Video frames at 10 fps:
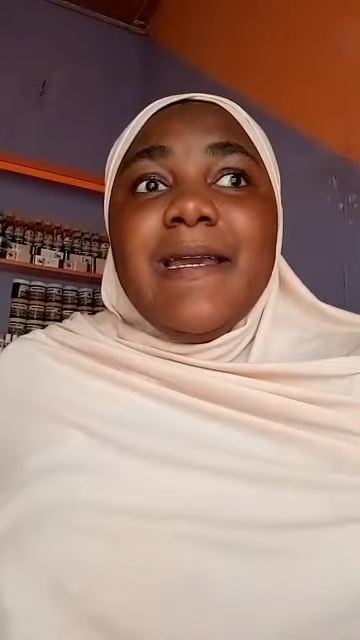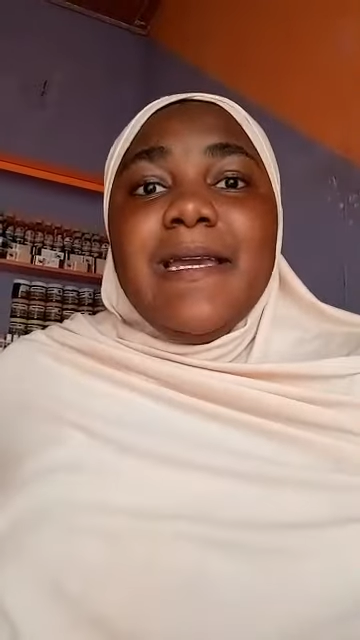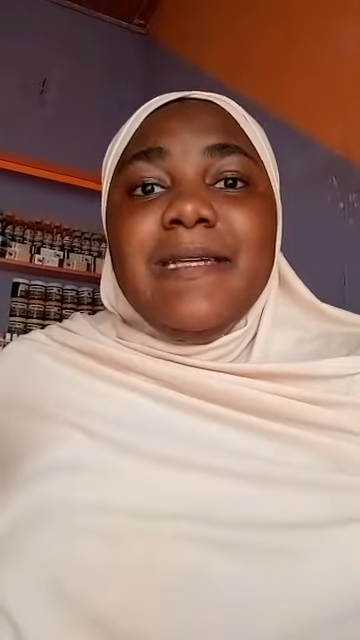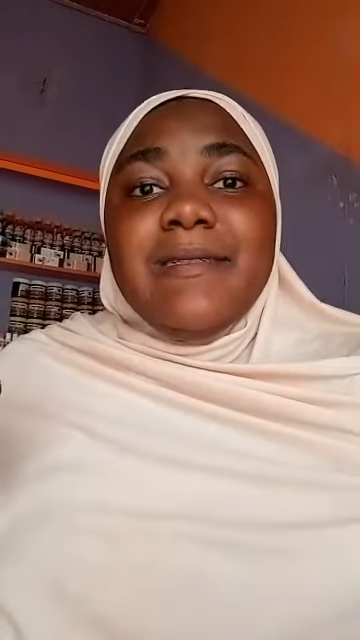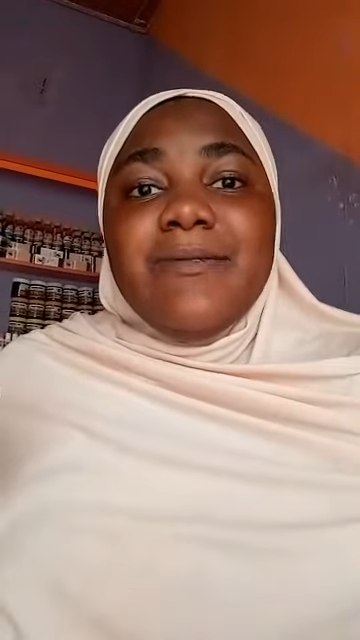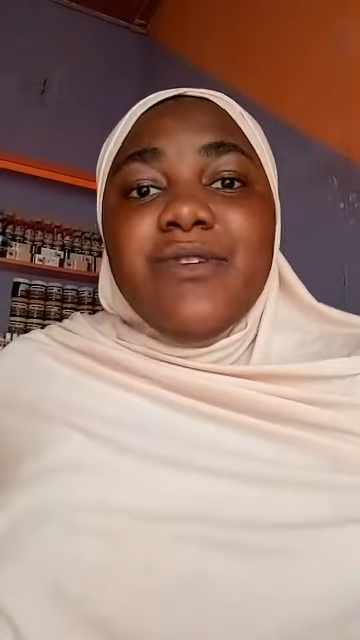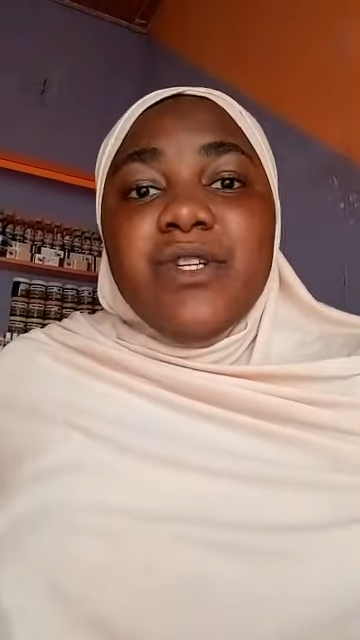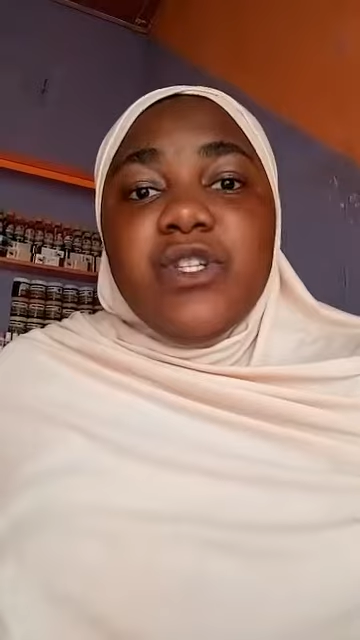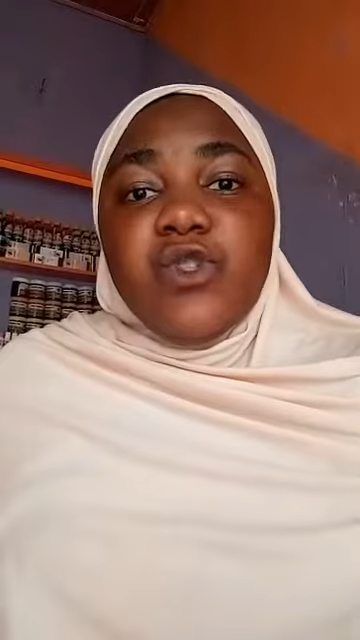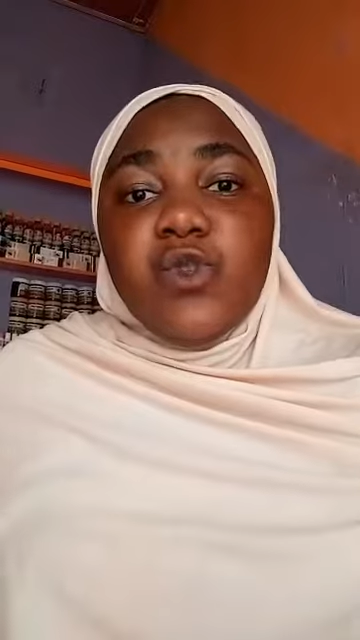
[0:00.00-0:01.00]
It
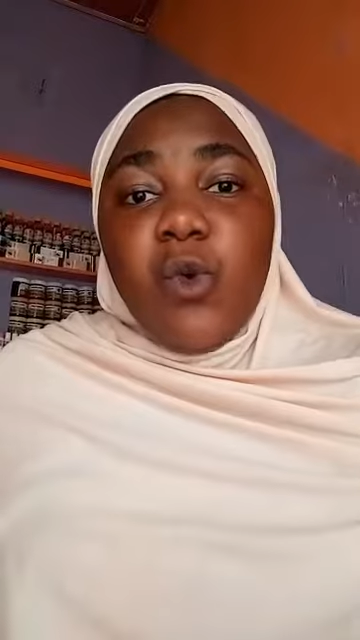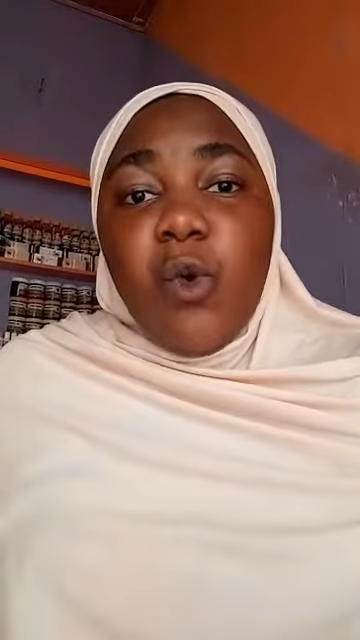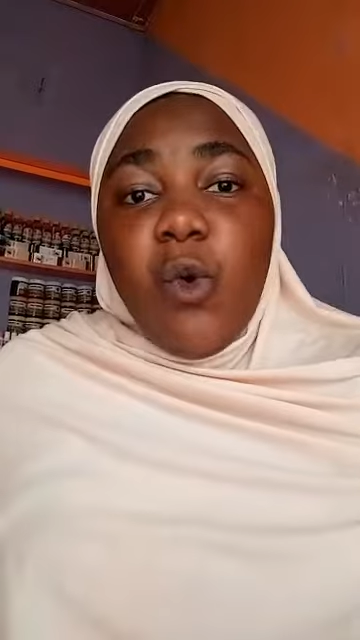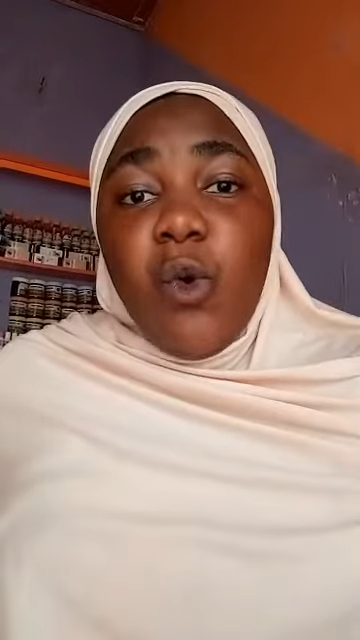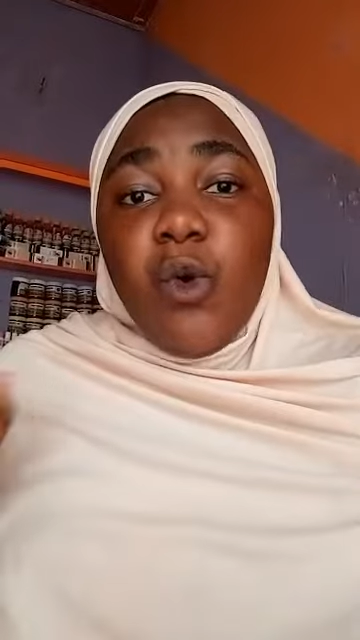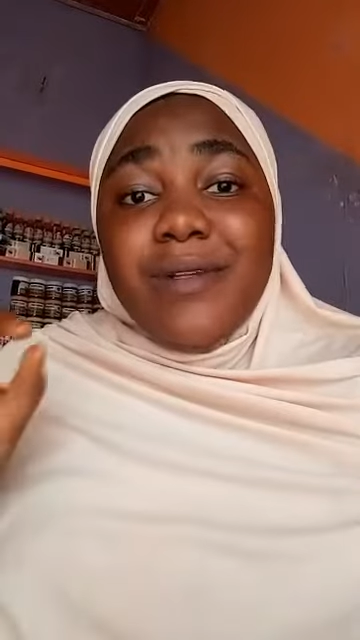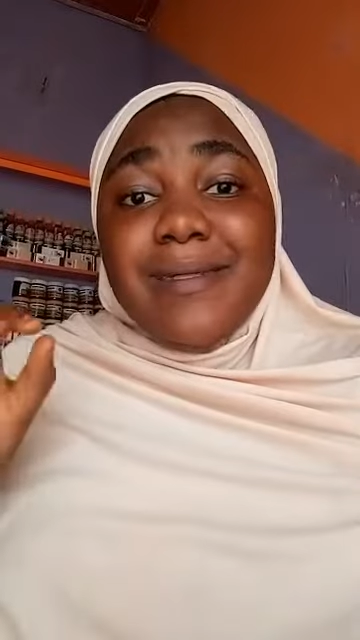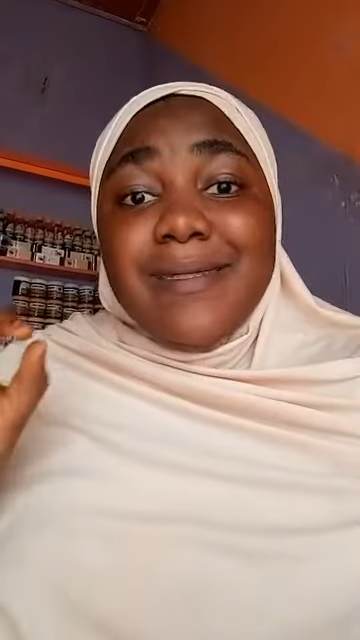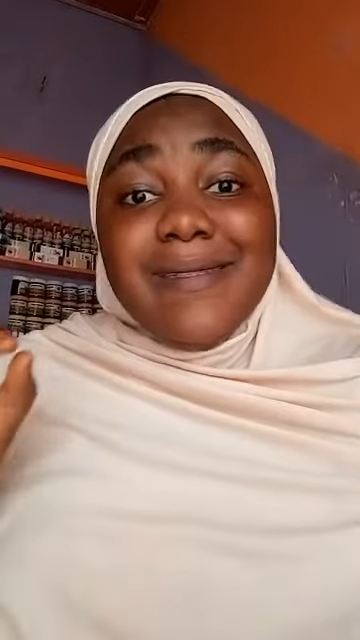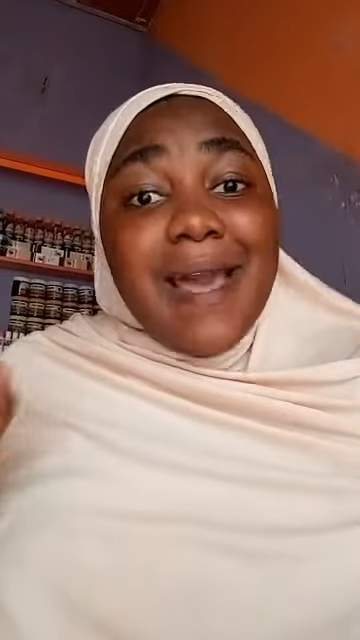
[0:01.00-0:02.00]
restores the
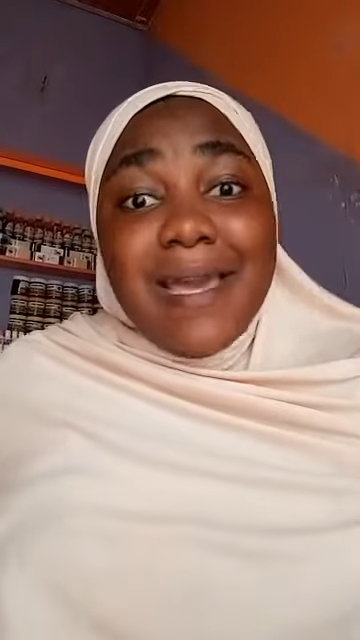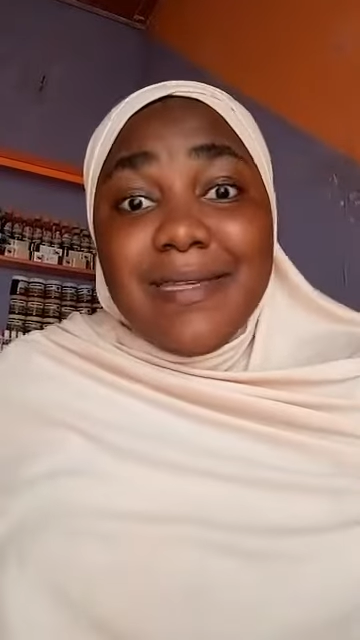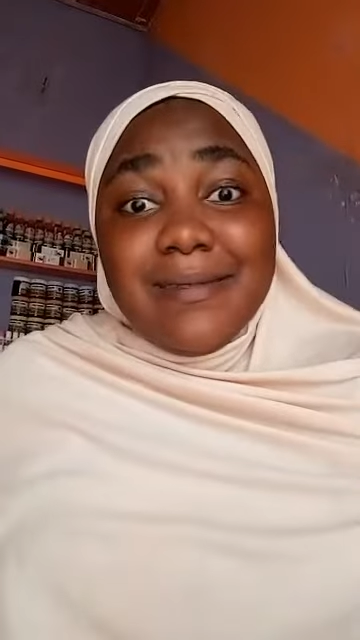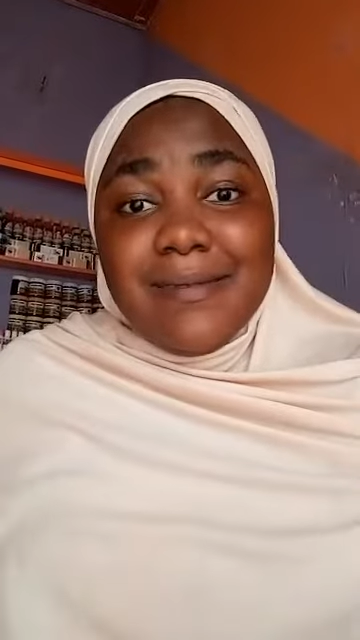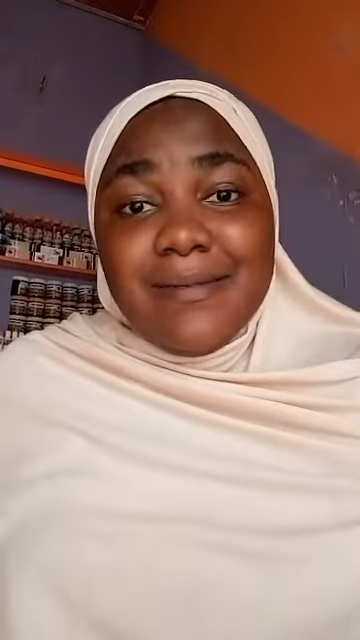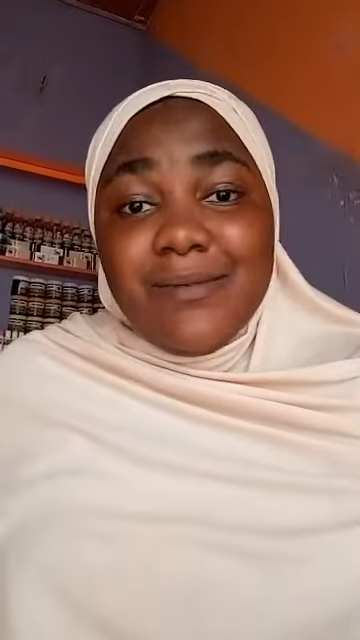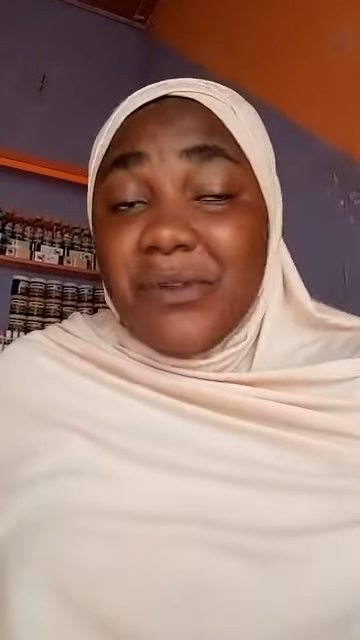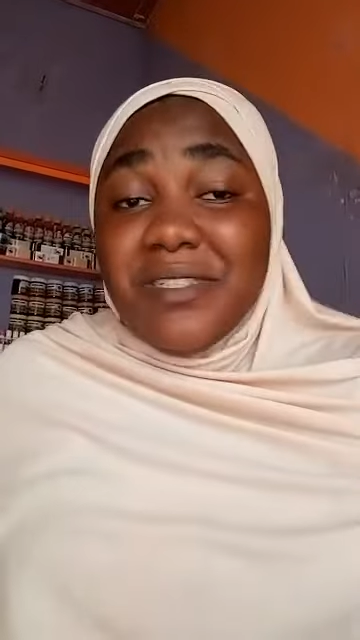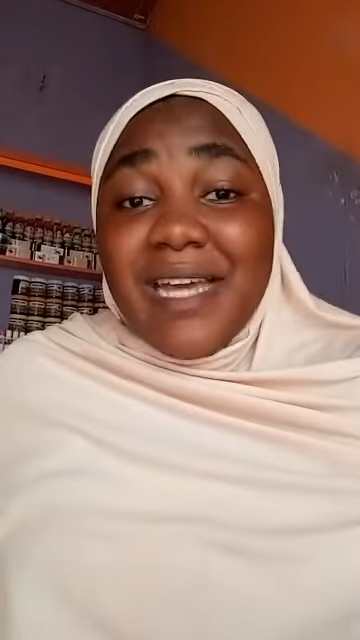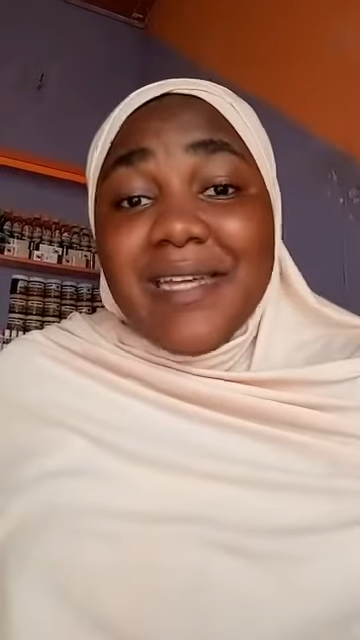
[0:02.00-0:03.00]
size,
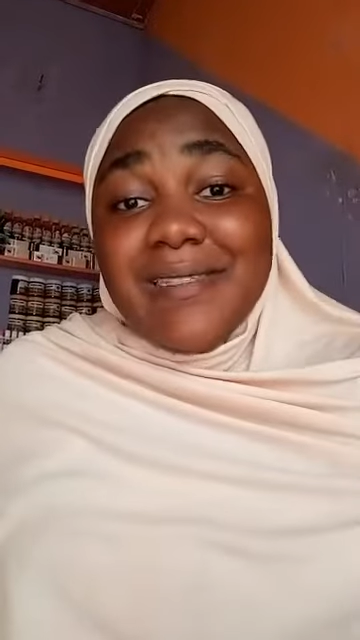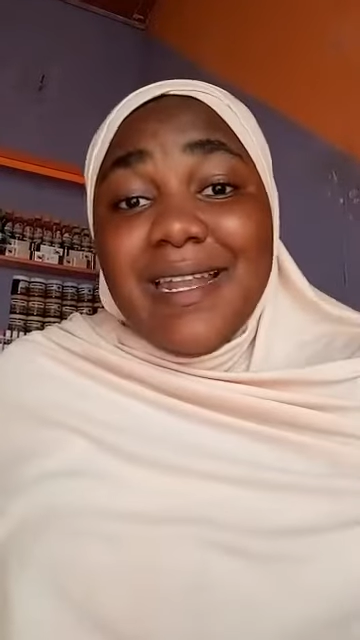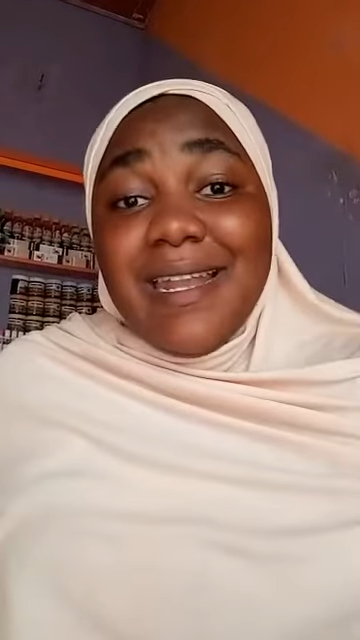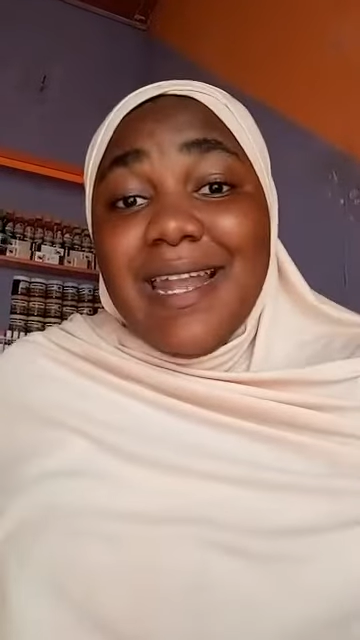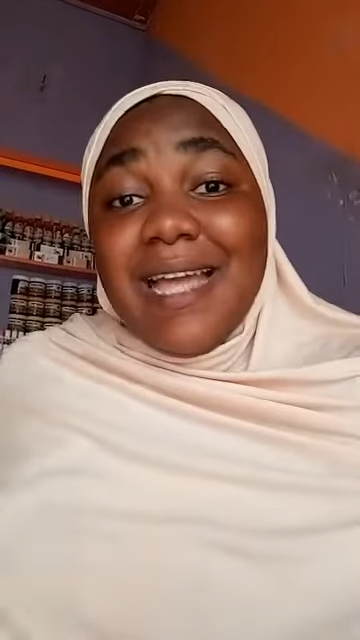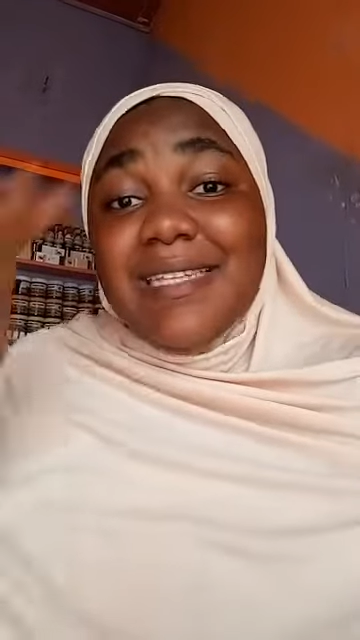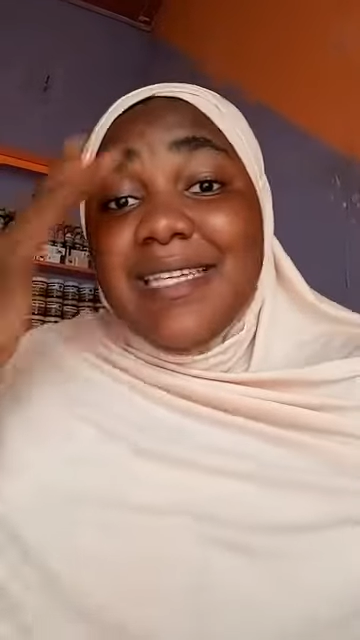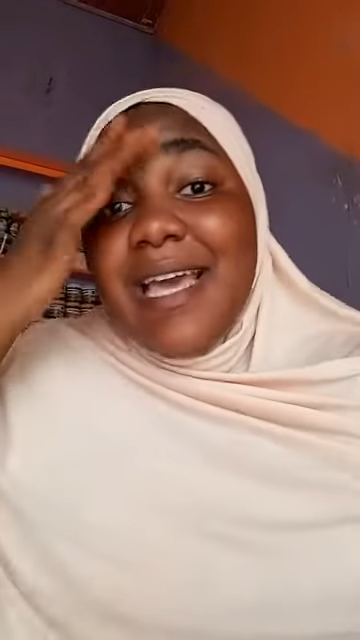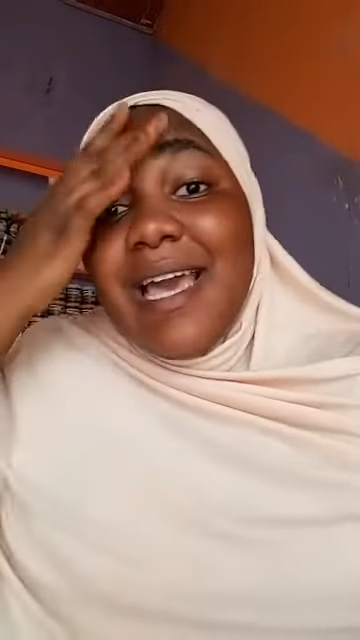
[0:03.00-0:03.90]
not that it's enlarged.